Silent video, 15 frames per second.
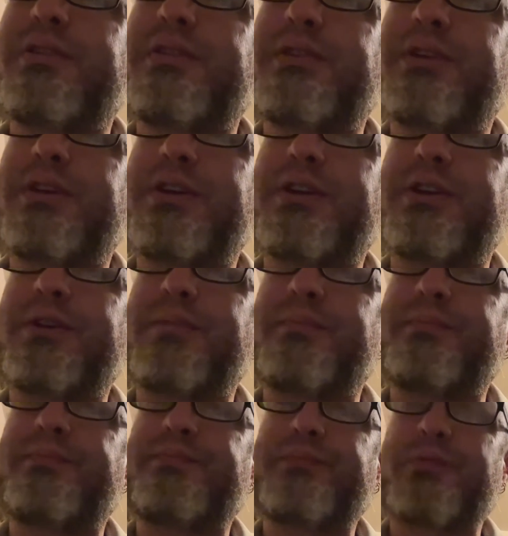I'm
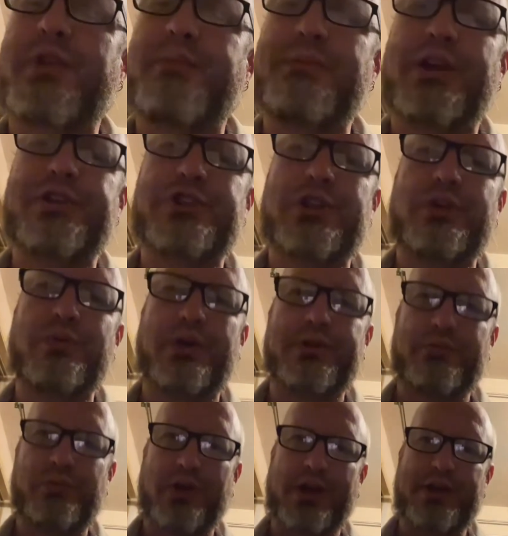not sure what
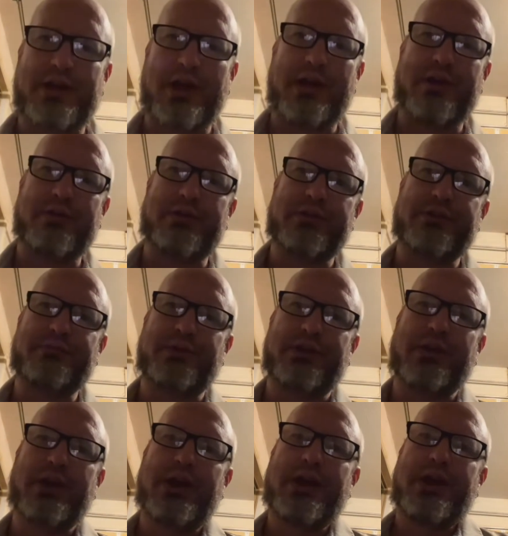right now is, but
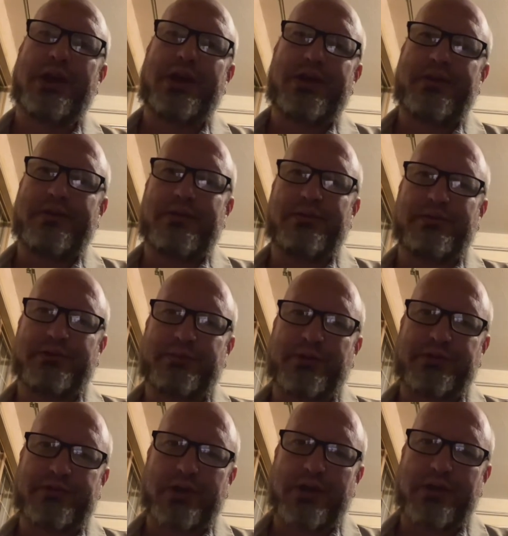it was
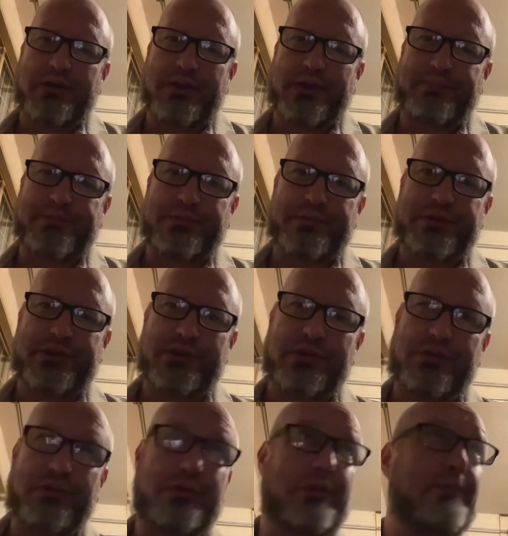supposed to go up
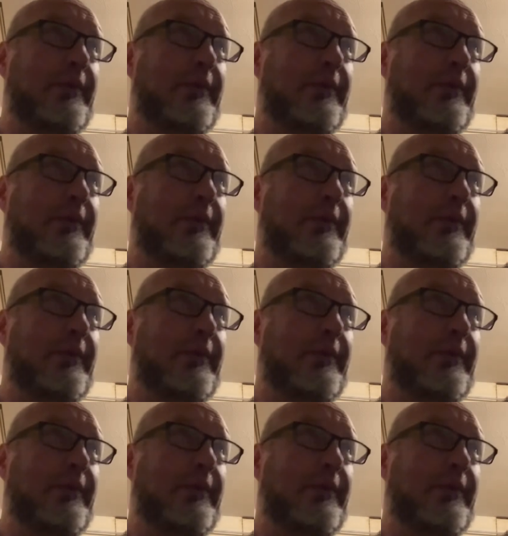soon.